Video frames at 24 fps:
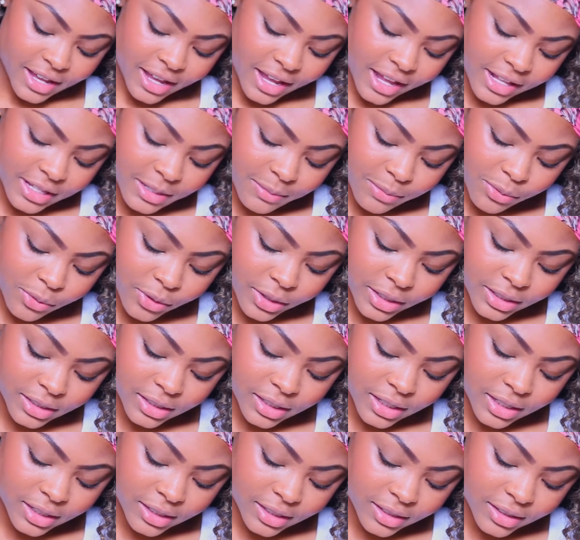It's important
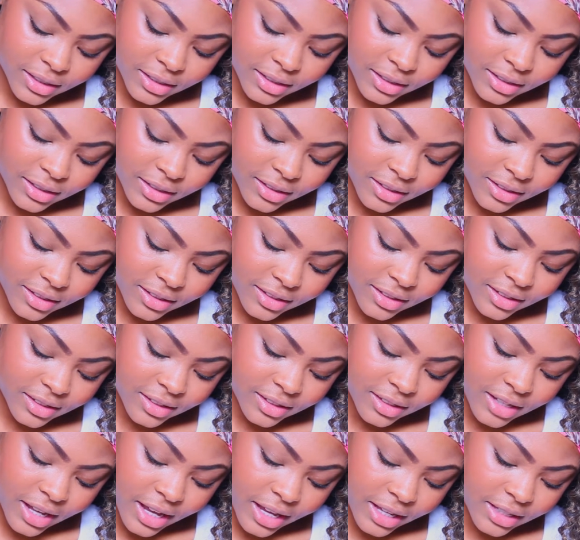to
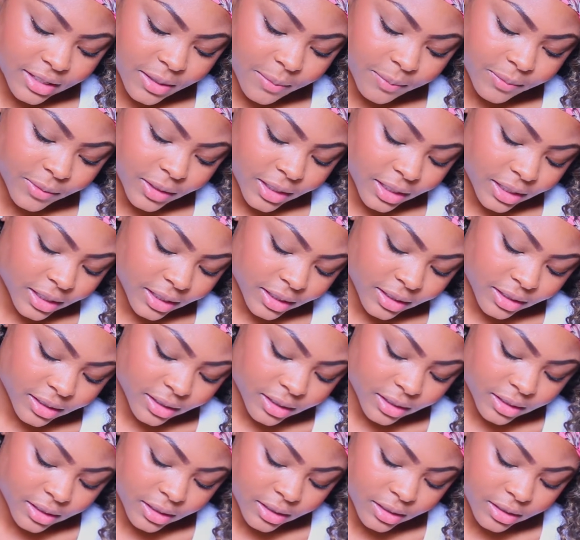say something
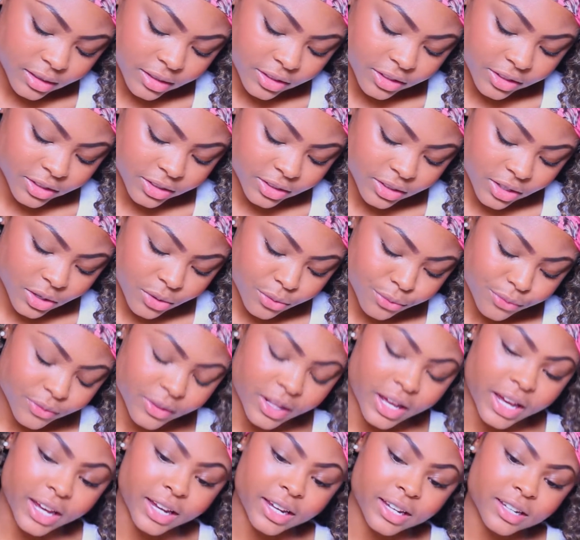to yourself,
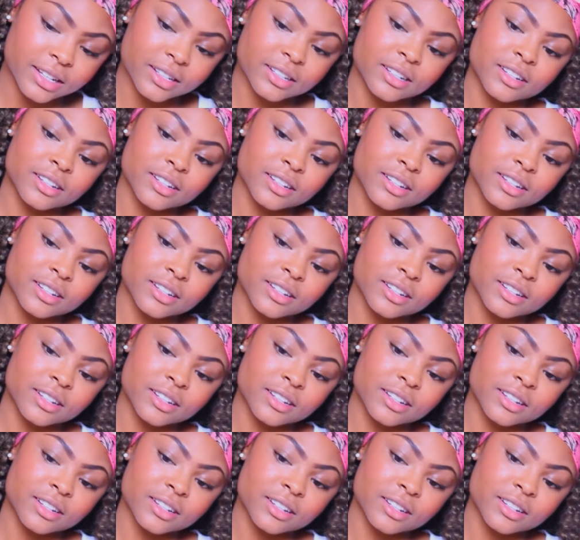like,